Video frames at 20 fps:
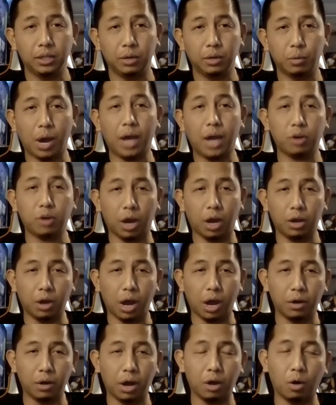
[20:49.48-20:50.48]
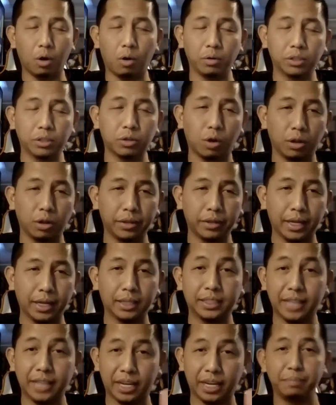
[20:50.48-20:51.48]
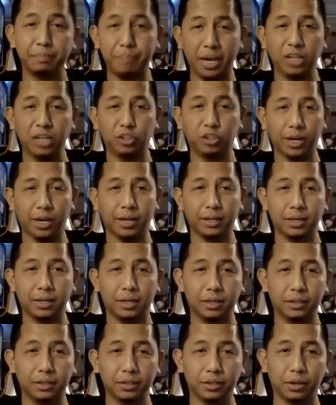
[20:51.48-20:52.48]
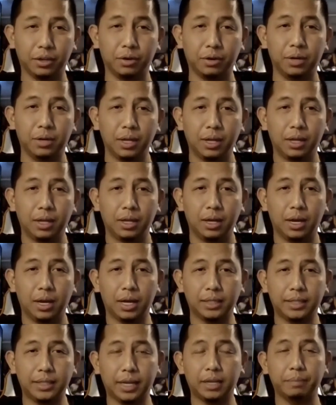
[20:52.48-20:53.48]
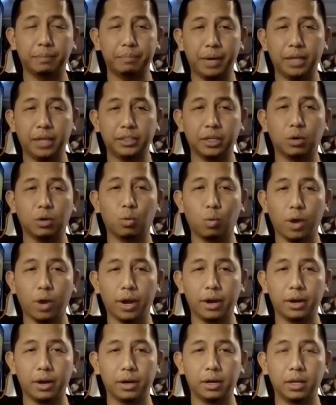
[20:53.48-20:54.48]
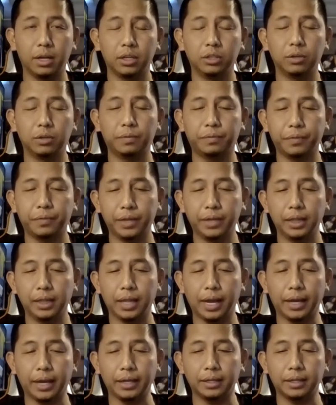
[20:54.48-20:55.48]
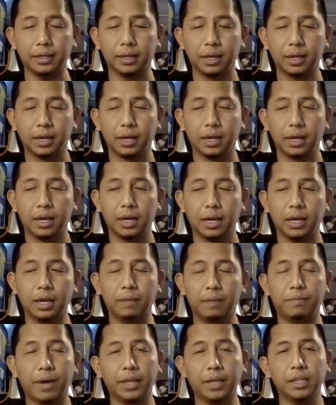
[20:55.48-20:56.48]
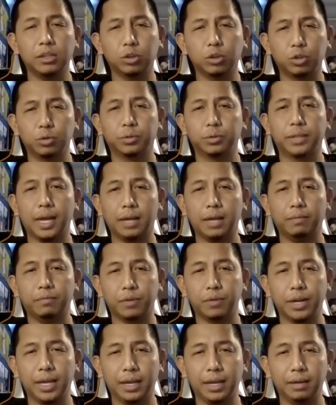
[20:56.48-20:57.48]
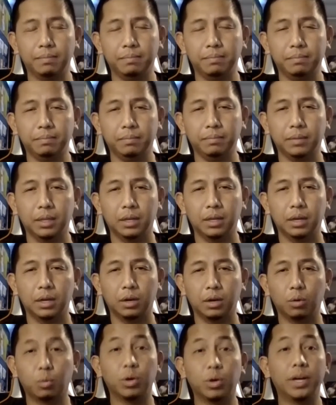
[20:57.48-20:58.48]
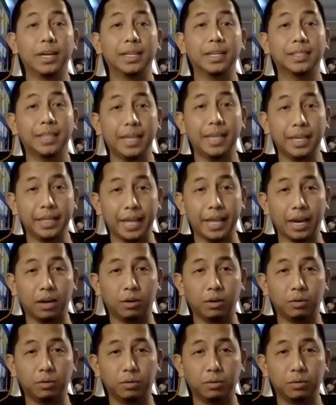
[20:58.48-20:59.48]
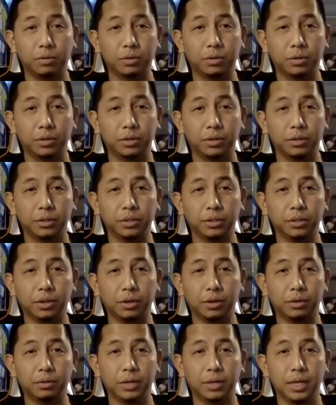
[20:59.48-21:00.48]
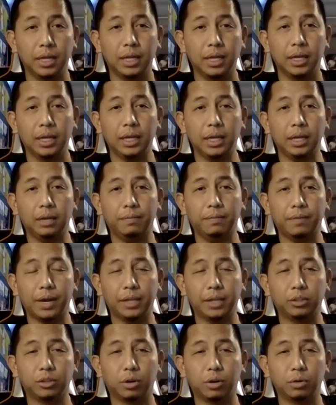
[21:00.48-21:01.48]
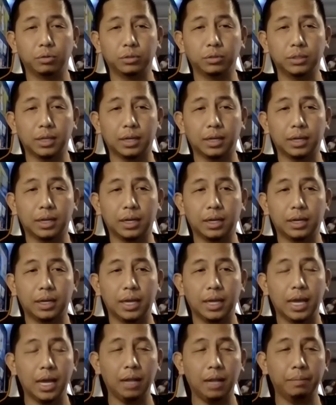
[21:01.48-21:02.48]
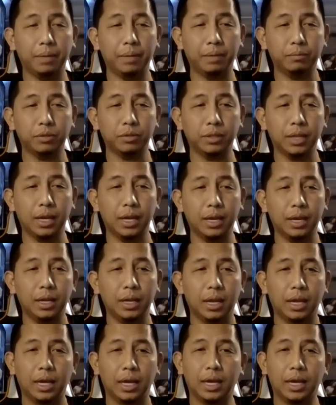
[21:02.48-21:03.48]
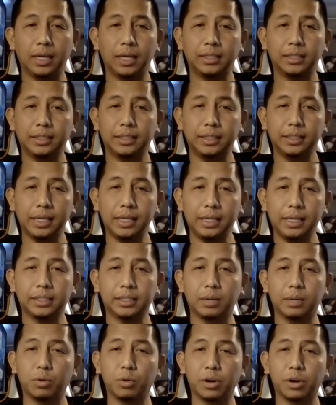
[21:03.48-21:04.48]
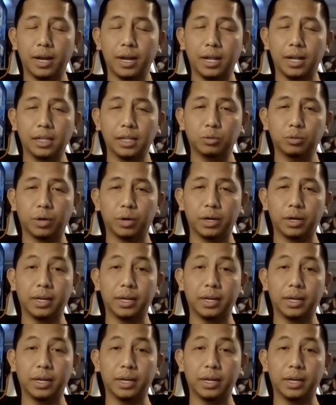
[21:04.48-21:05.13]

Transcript: I, I, I always call that a second paycheck, you know, a second paycheck where you feel like if I didn't do that for him, where is he now? You know, if I don't uh, help him today, is he somewhere else where